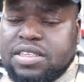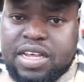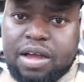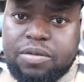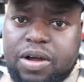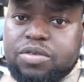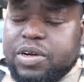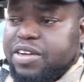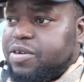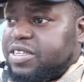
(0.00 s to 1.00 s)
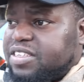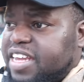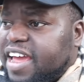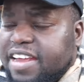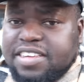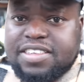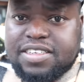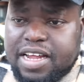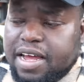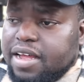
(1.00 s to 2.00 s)
Taiwan, when you want to get
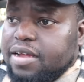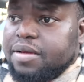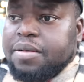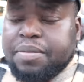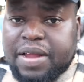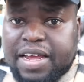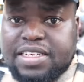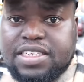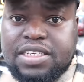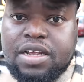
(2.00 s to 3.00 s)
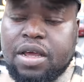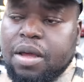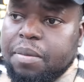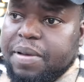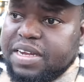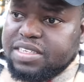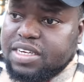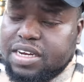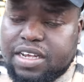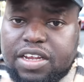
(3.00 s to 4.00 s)
into that place,
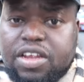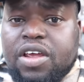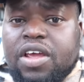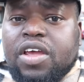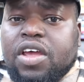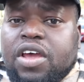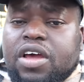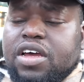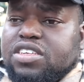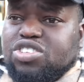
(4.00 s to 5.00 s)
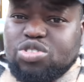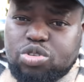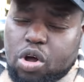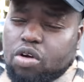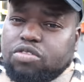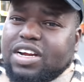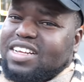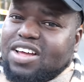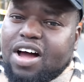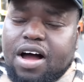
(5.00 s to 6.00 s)
basically, it's not really
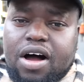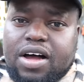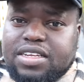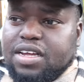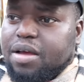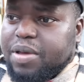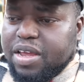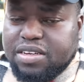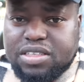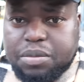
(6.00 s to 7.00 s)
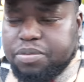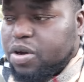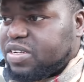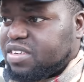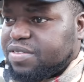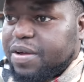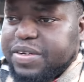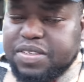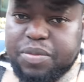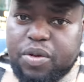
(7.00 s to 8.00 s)
that hard. I mean, the process is very
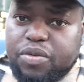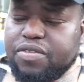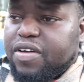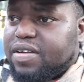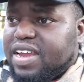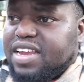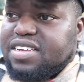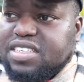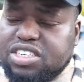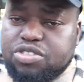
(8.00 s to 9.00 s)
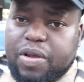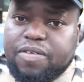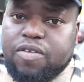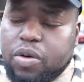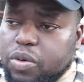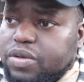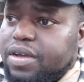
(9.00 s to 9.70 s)
smooth, very easy, straightforward.